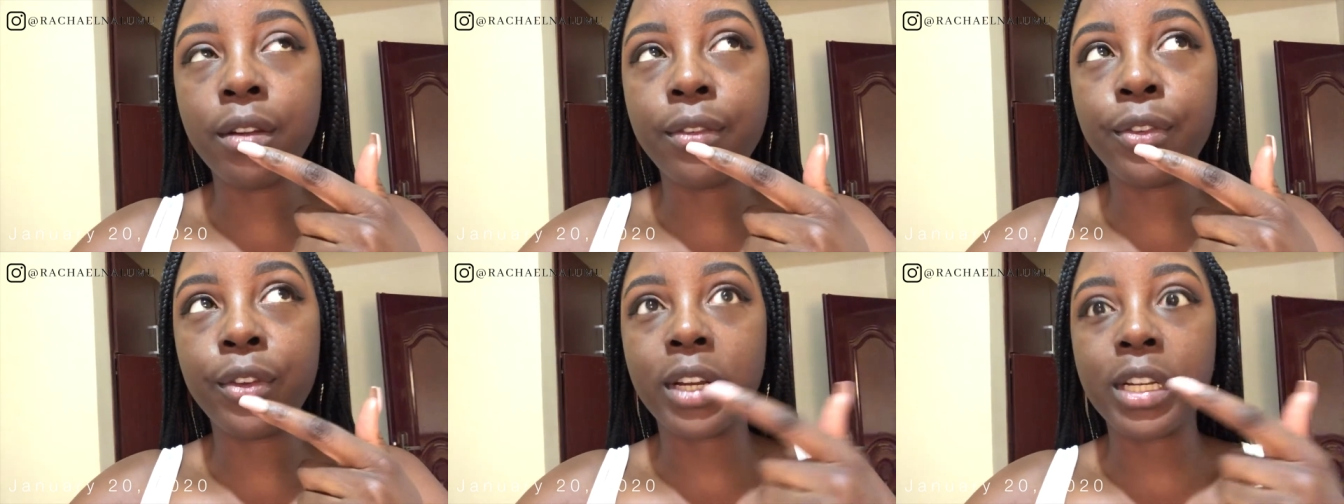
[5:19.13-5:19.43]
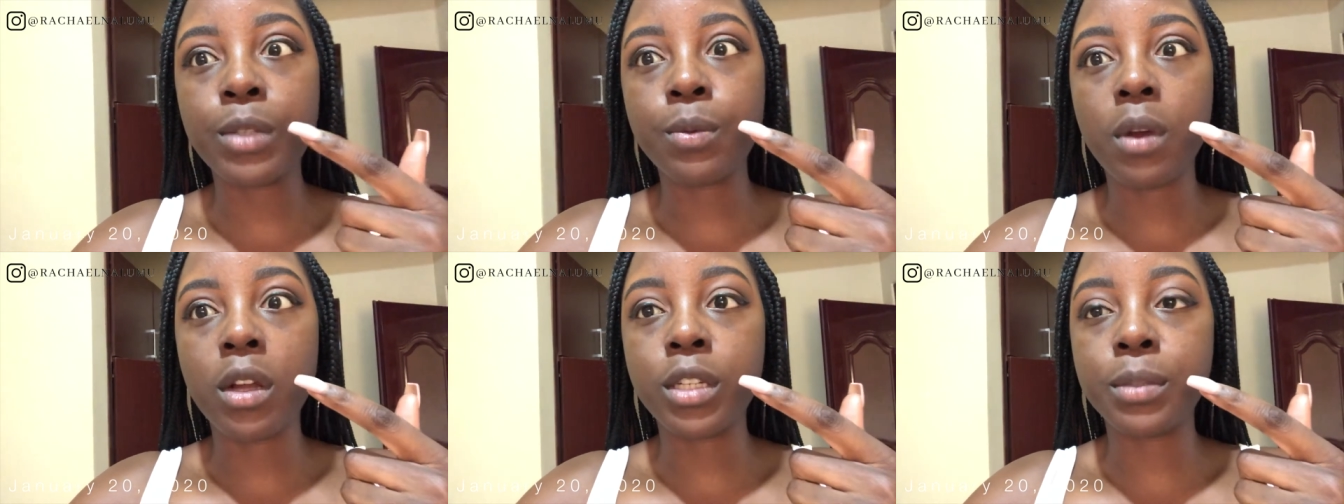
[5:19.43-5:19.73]
If you
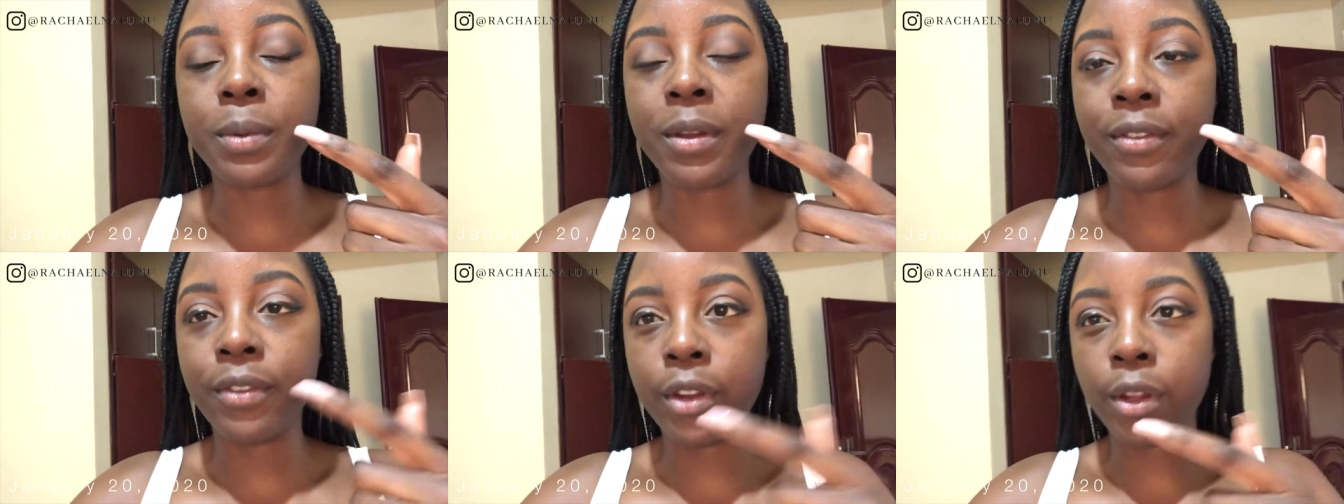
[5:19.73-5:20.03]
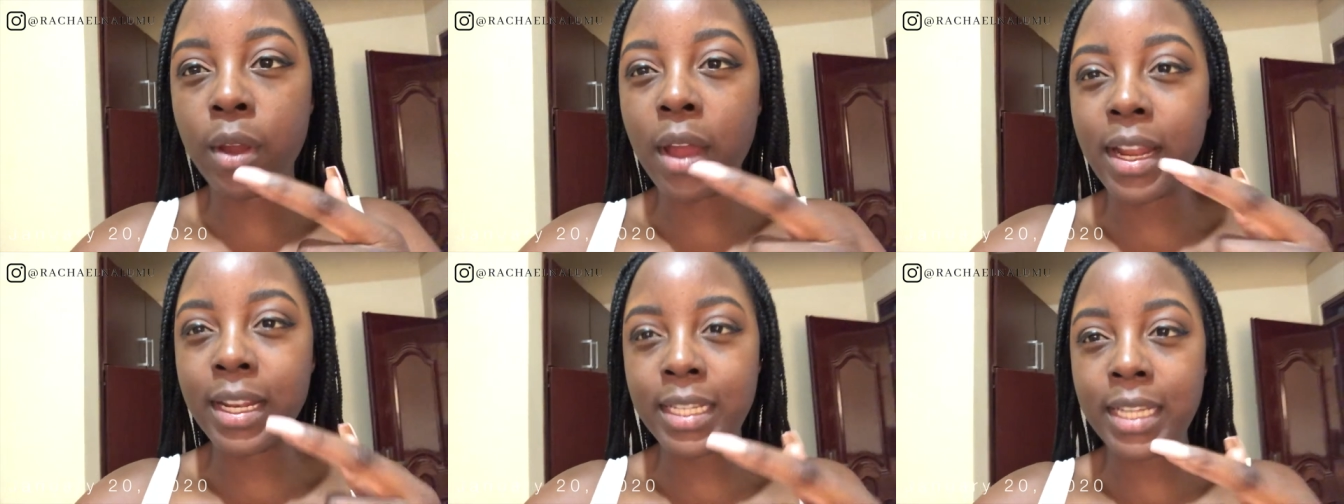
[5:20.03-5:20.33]
guys watched my
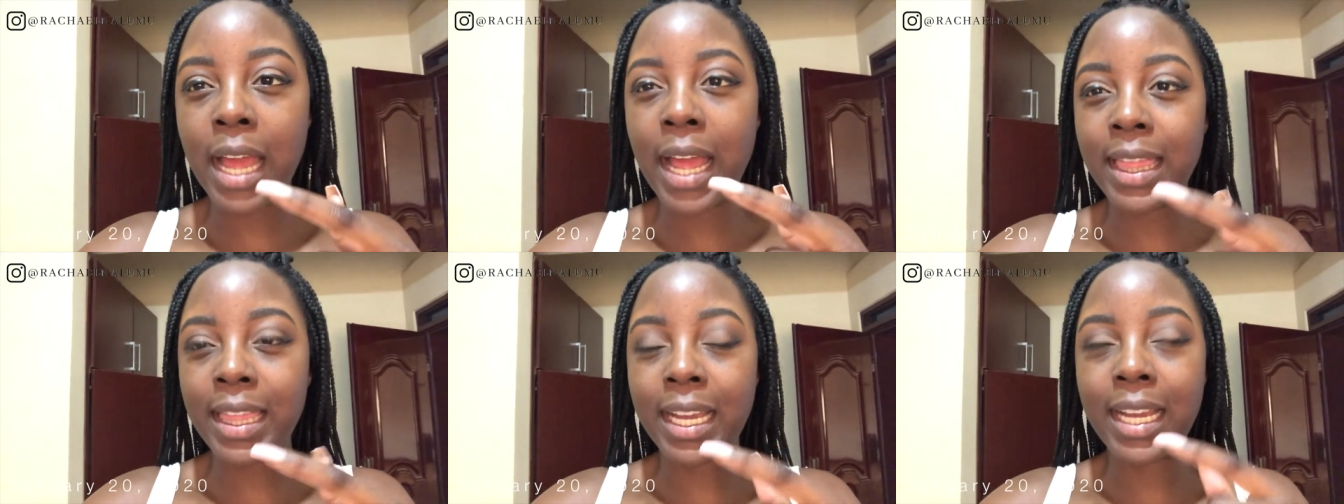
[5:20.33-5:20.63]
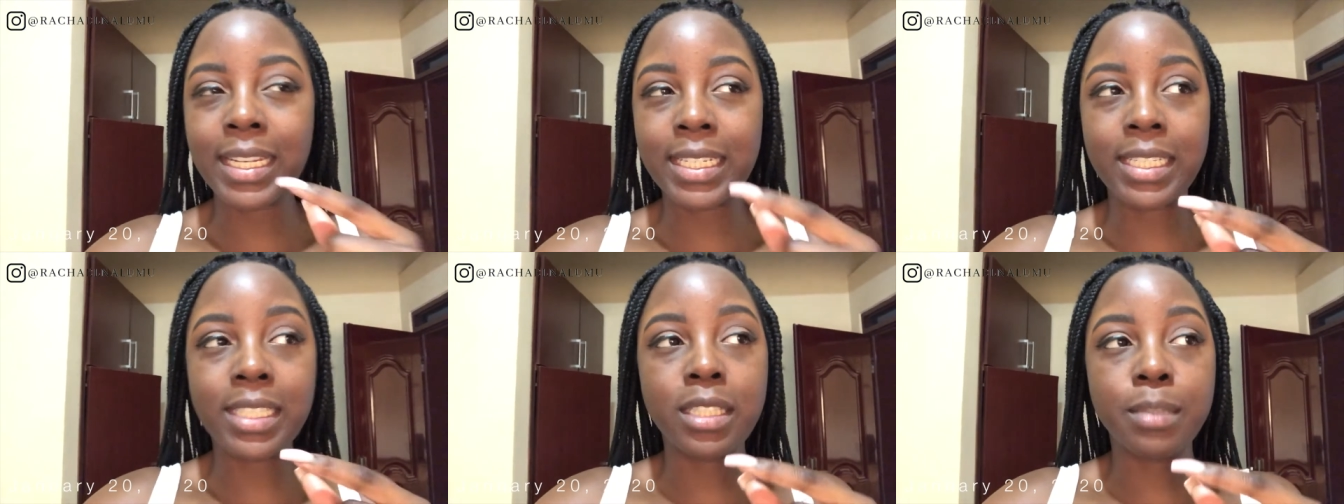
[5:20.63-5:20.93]
video, I, did, I think
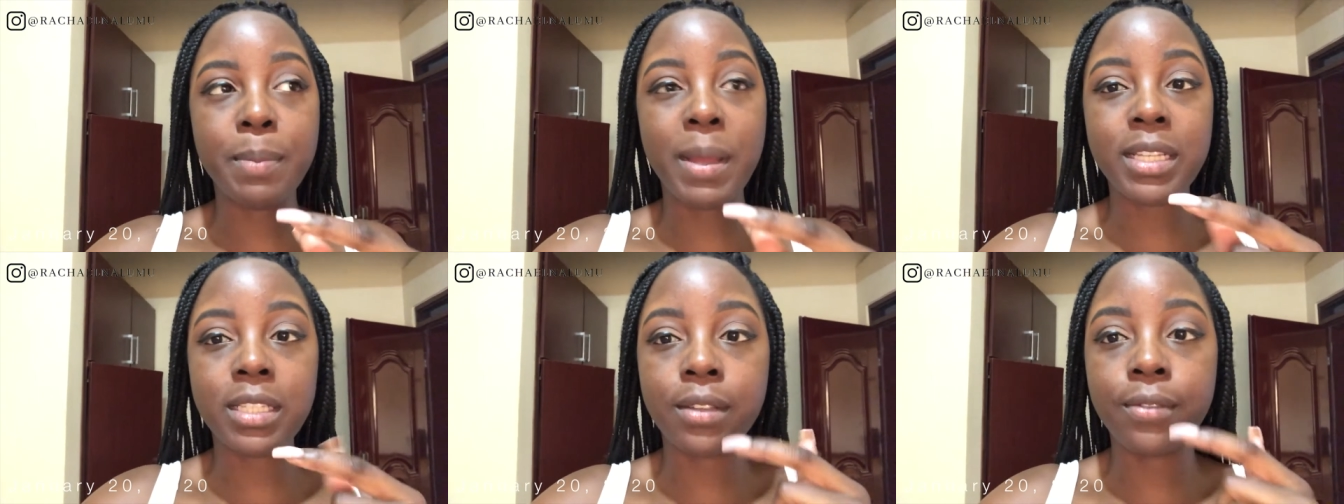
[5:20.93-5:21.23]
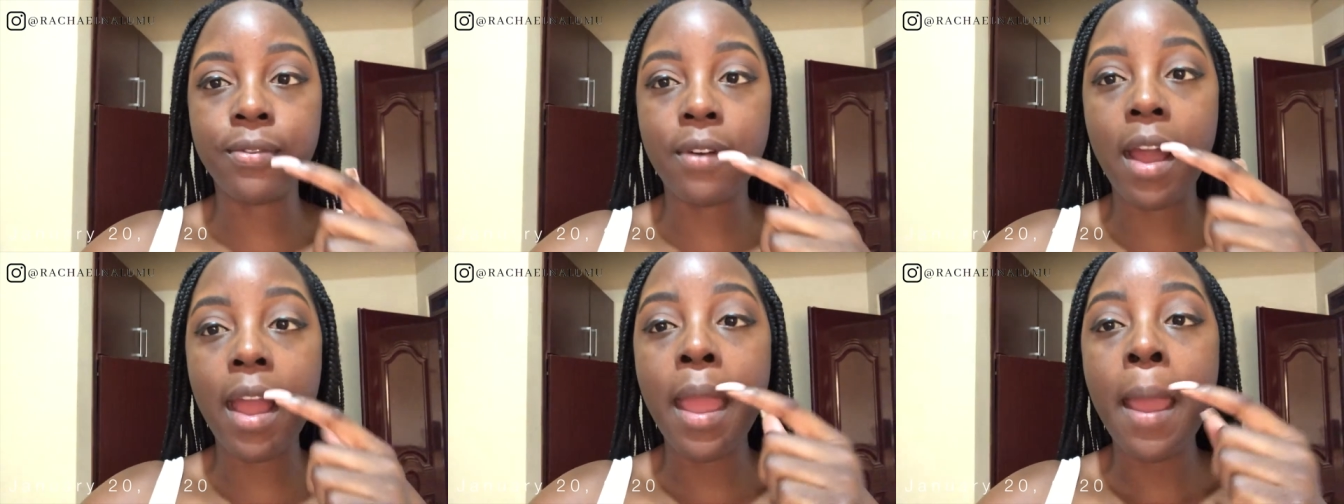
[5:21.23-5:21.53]
I did
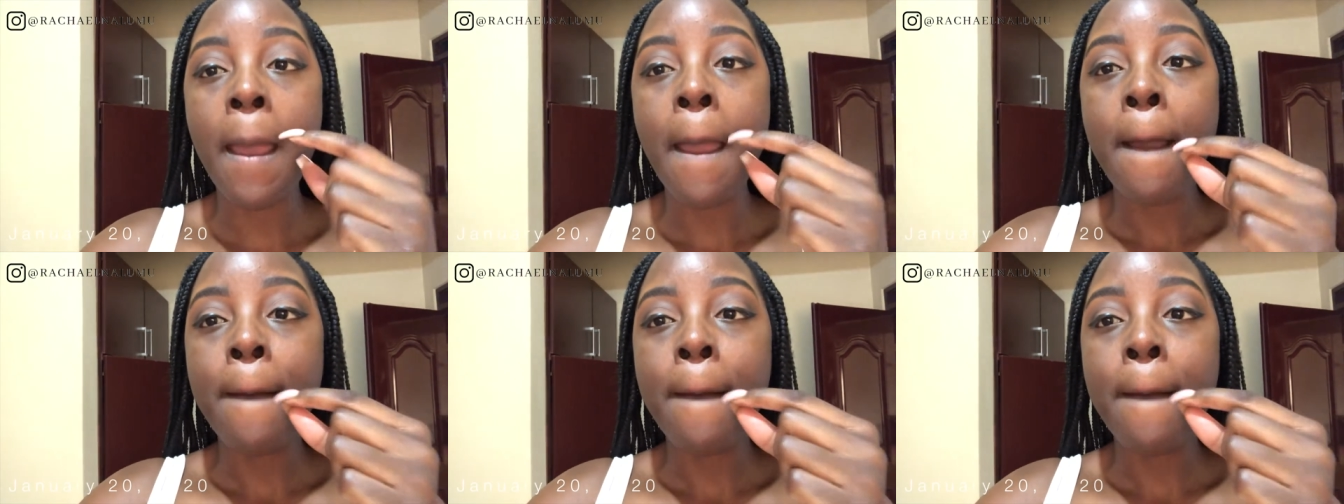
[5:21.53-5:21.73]
specify.